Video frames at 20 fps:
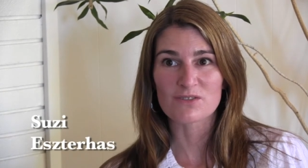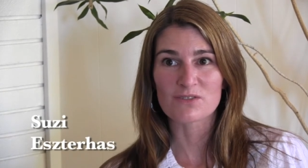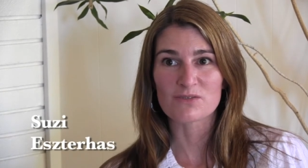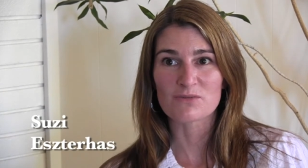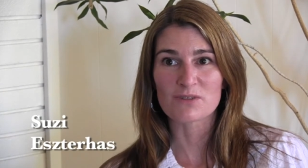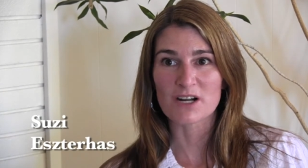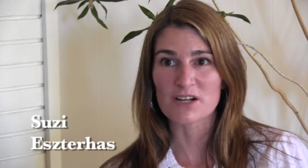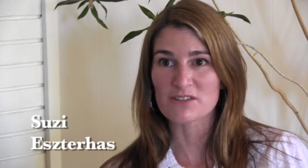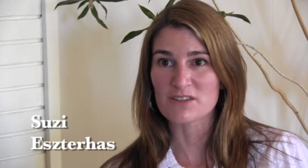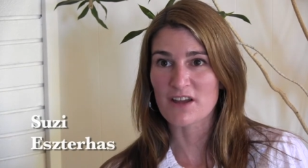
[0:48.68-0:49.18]

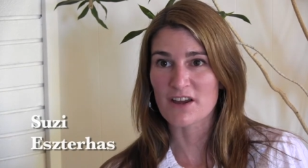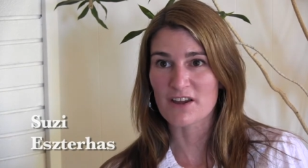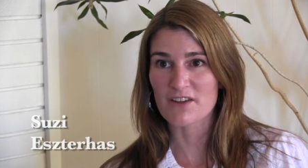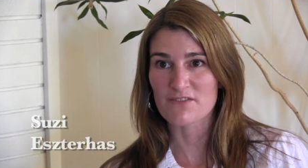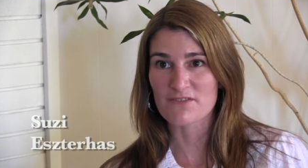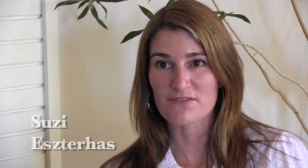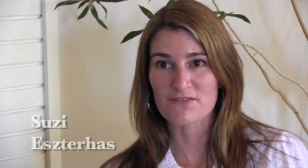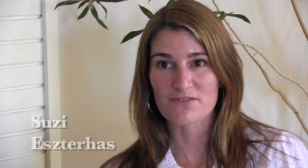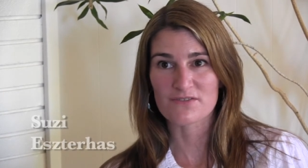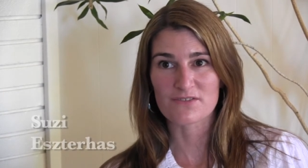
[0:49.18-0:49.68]

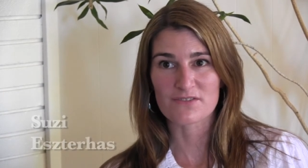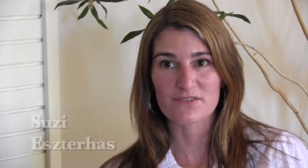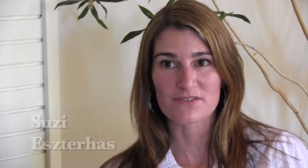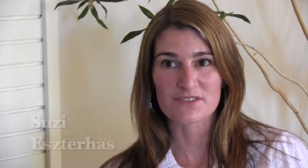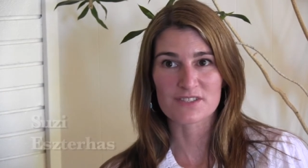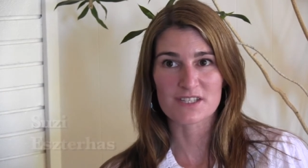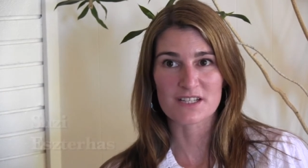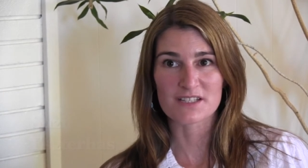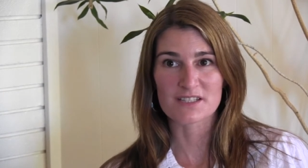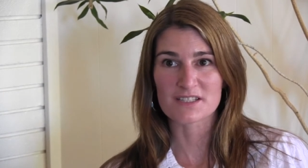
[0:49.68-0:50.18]
wildlife
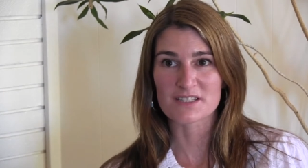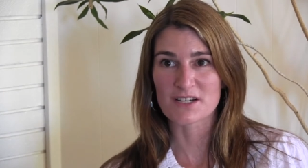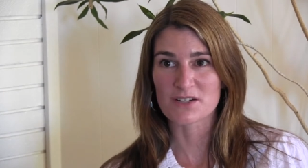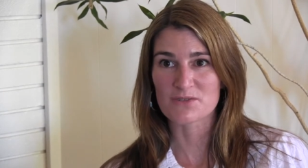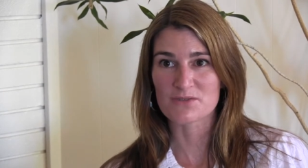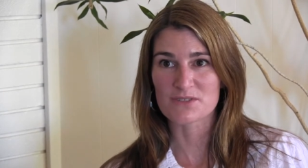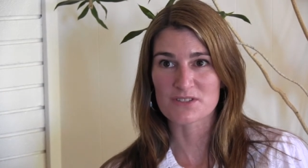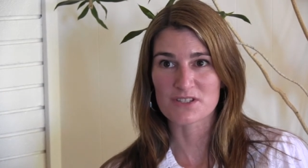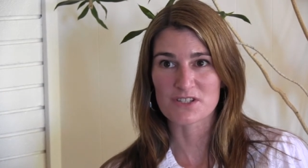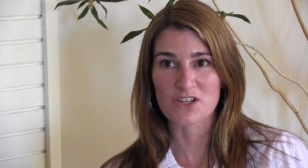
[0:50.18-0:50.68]
since I
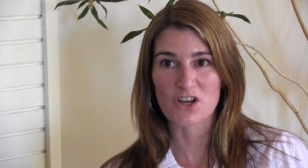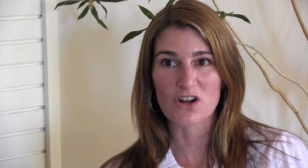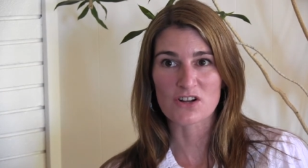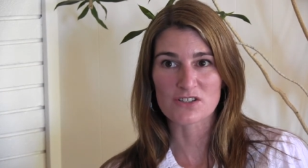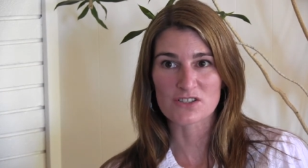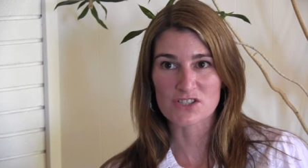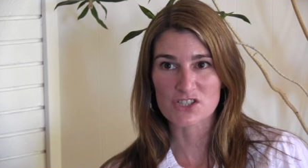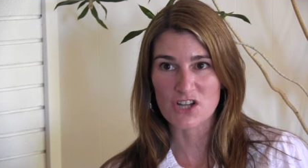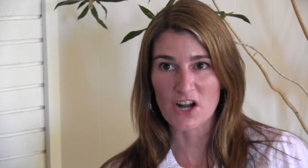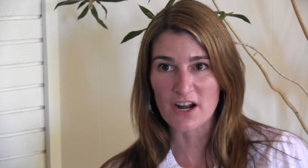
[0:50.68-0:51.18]
was a
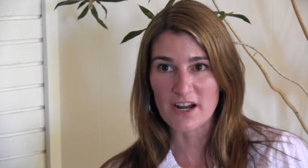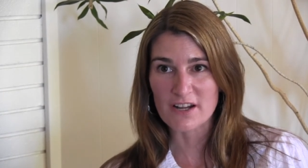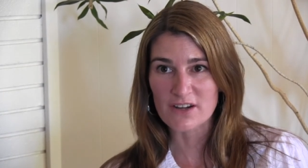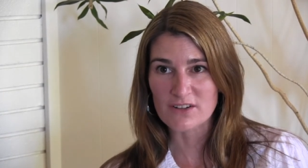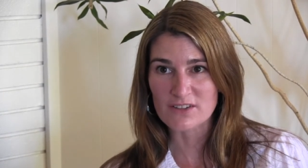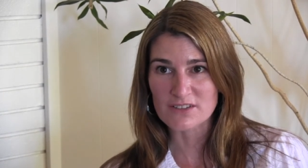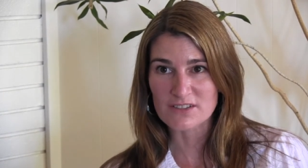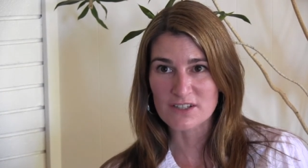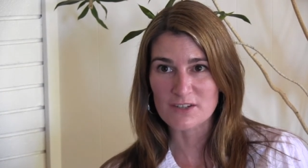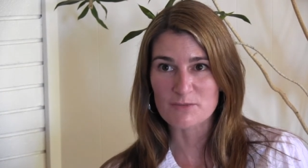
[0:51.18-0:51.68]
young
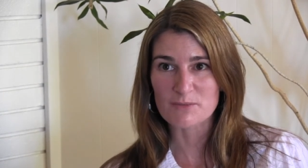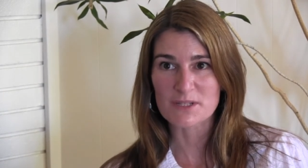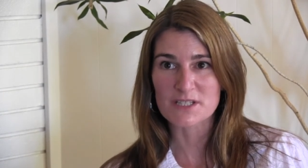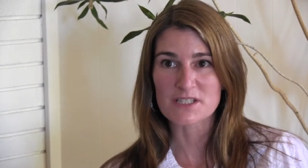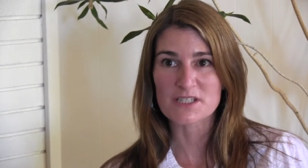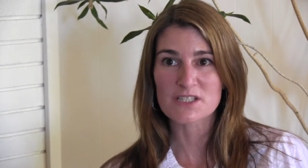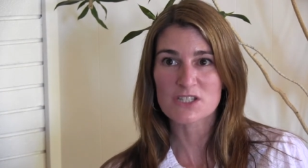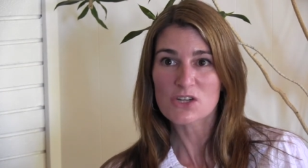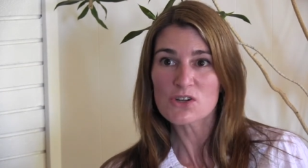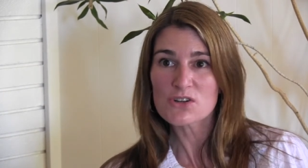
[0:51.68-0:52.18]
child. I've been
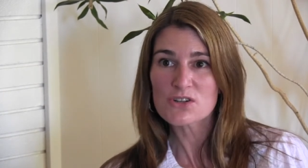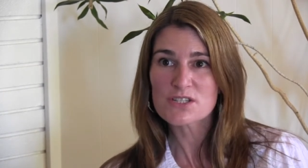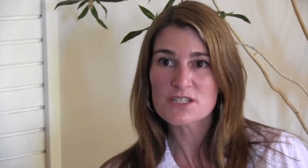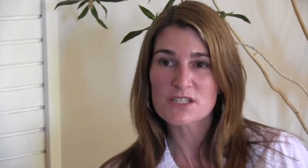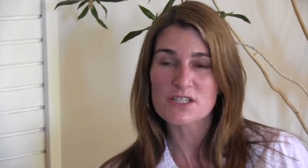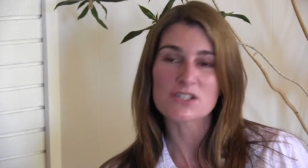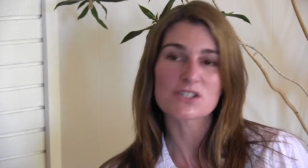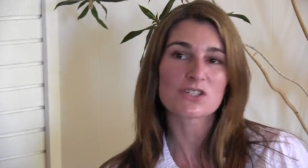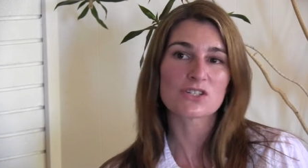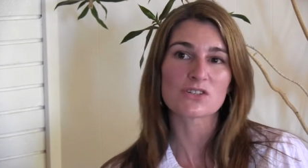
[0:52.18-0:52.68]

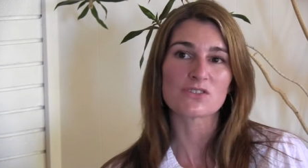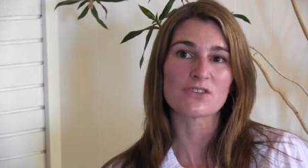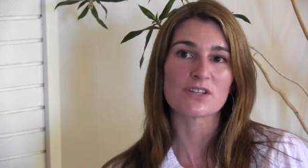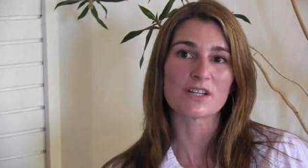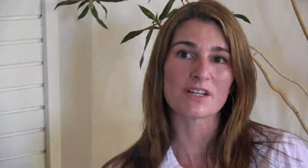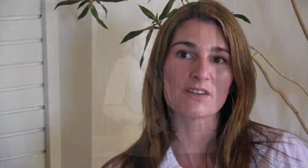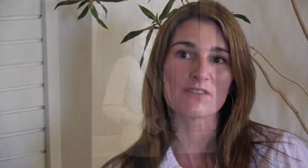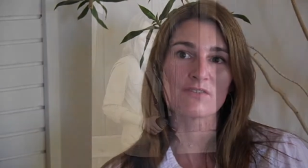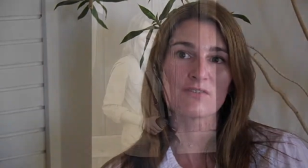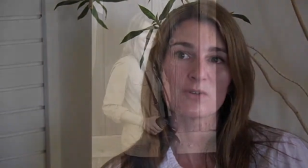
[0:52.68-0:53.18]
seriously shooting